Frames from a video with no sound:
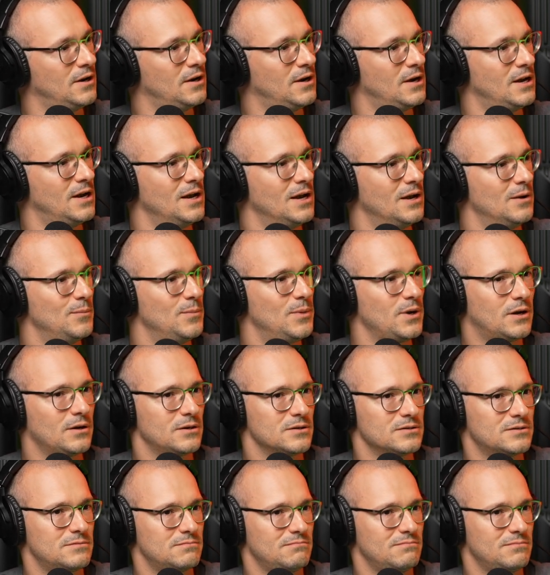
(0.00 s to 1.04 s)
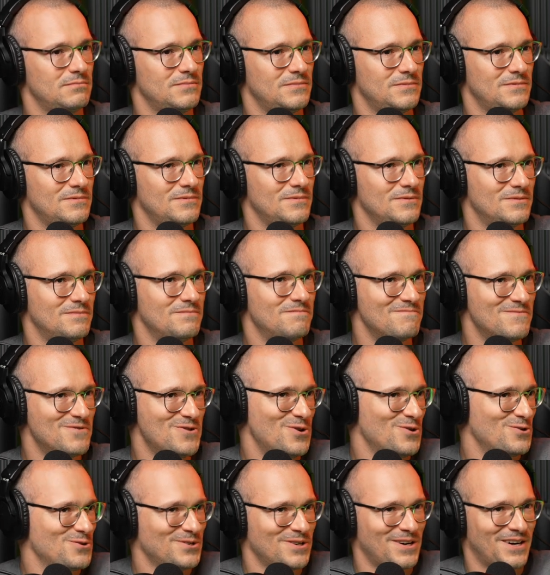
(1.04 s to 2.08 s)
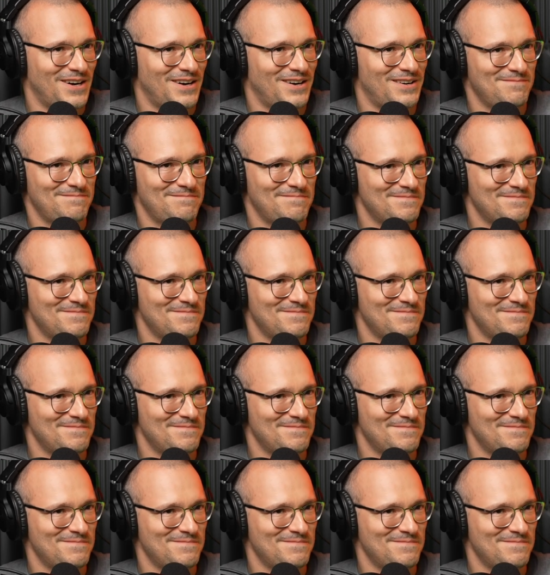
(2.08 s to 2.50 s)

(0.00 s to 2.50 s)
Yeah, because those are